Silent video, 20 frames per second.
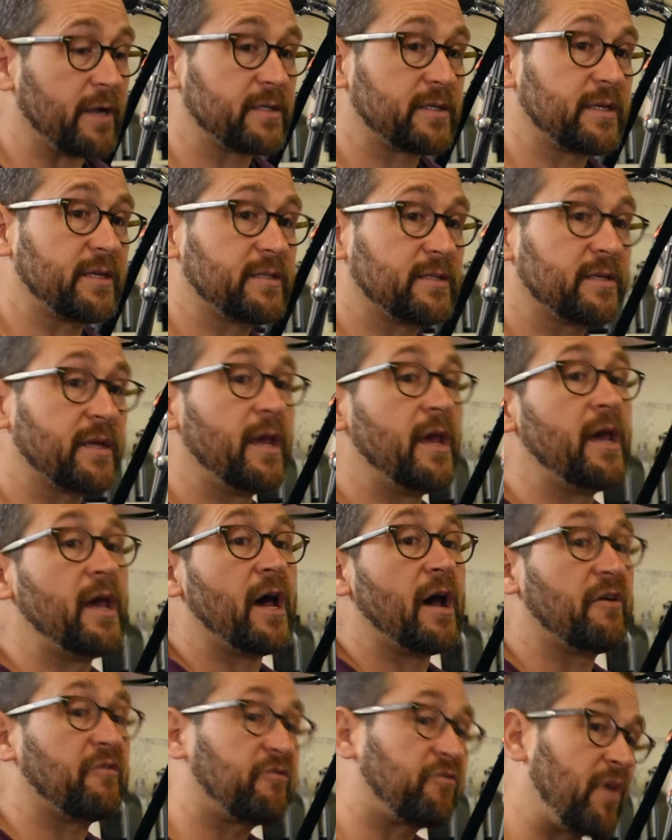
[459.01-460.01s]
because
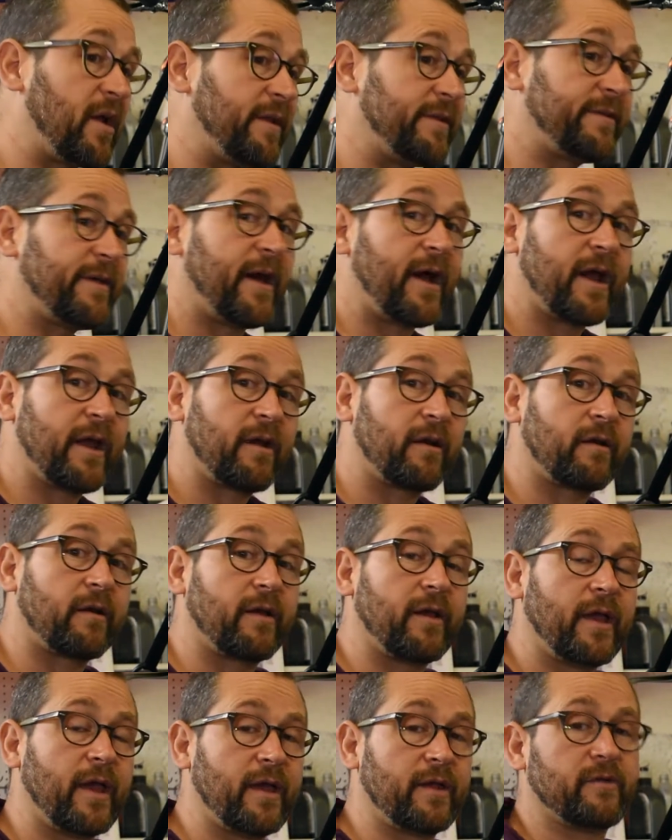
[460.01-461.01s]
a front
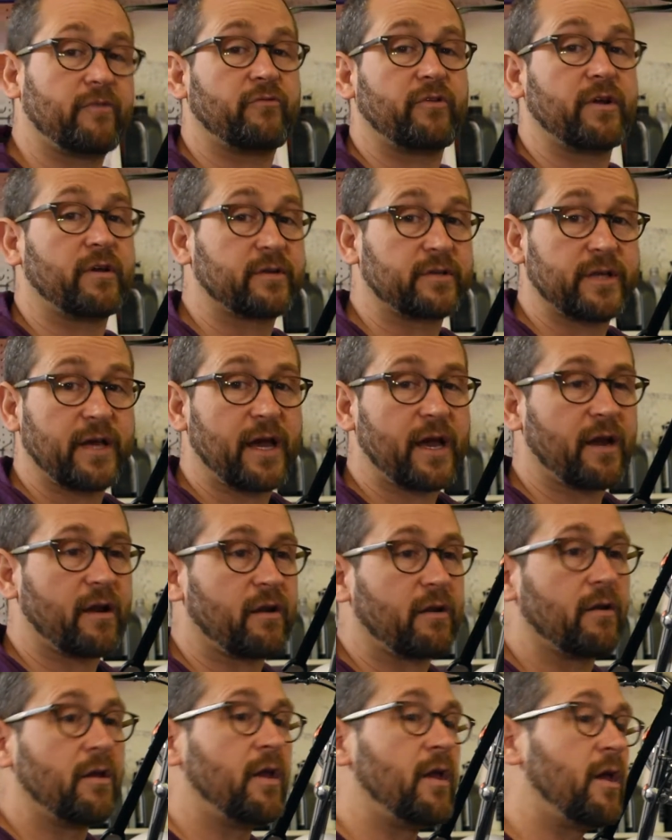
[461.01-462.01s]
tire and a rear
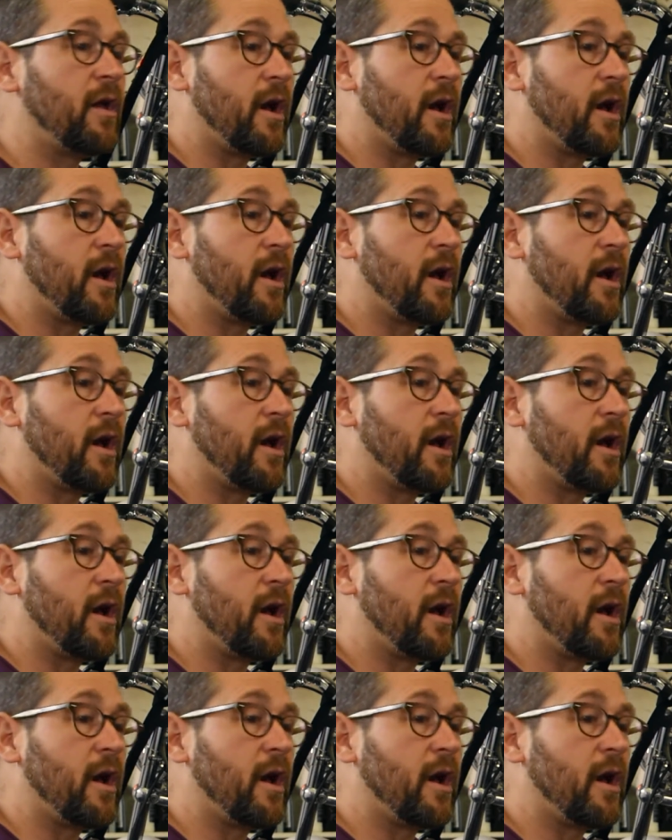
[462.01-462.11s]
tire,